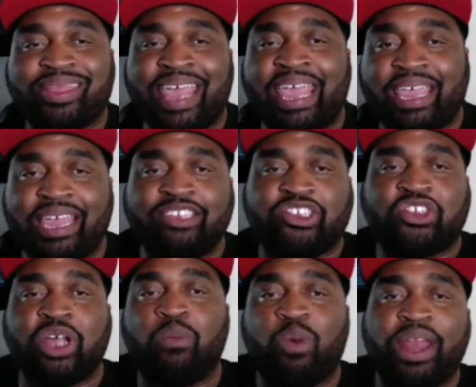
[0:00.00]
thinking
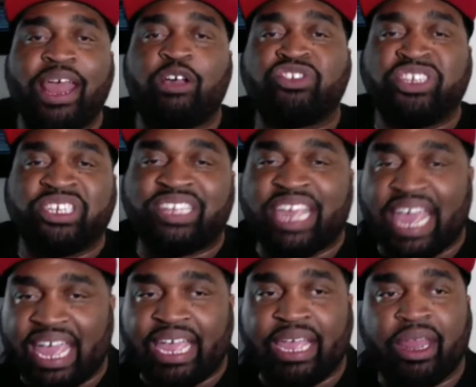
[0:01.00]
someone else's
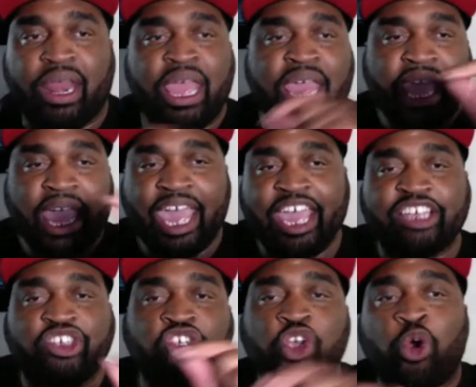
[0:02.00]
game
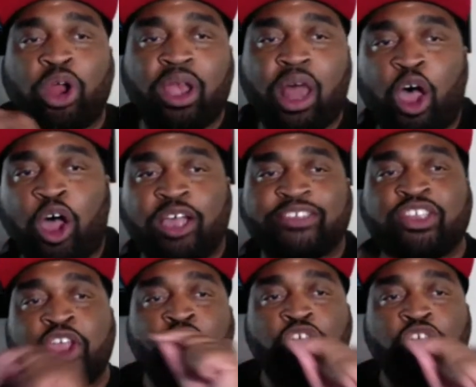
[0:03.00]
is your loss,